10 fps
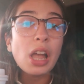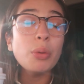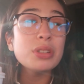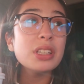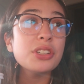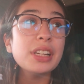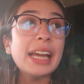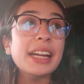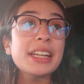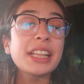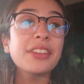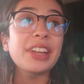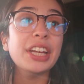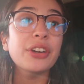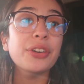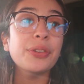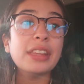I was literally editing the video